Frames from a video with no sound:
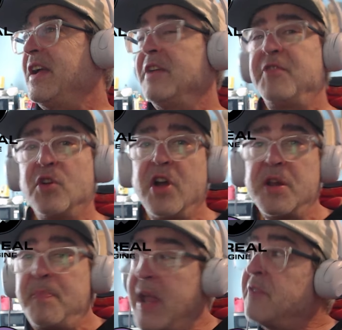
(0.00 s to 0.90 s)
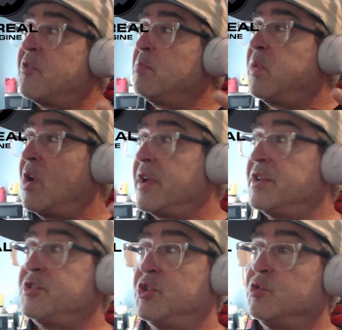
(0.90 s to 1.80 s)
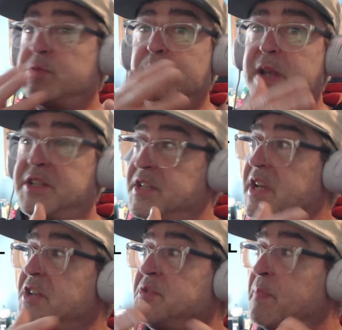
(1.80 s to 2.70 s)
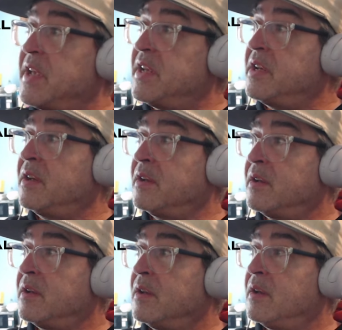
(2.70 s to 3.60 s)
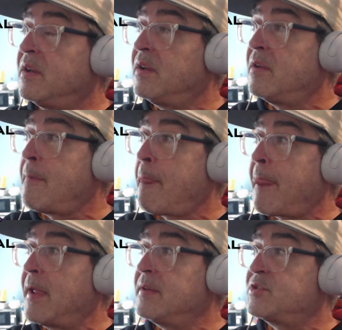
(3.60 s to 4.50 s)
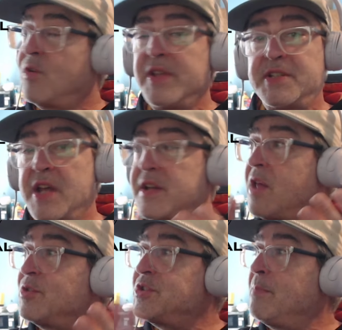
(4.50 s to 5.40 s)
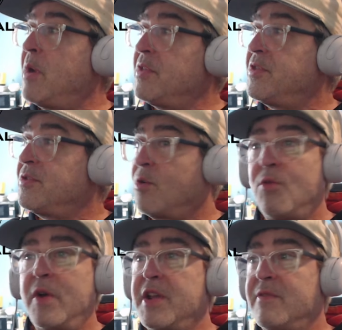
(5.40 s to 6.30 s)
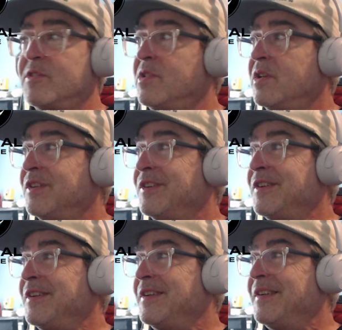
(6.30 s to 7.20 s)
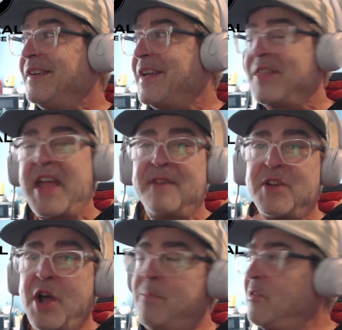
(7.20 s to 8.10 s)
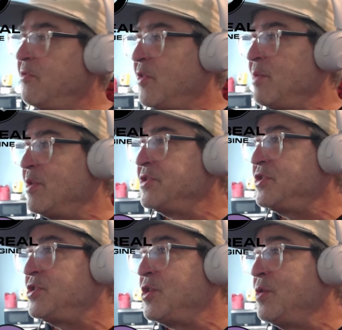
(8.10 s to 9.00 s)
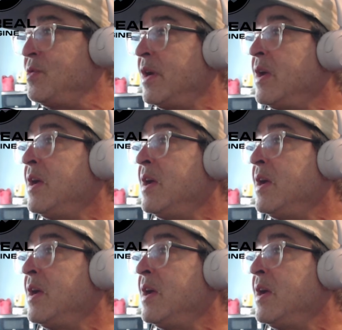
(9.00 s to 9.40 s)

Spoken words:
If you're going to pay for plugins, use McDSP. It's only $10 a month or whatever. And they have a couple free ones too.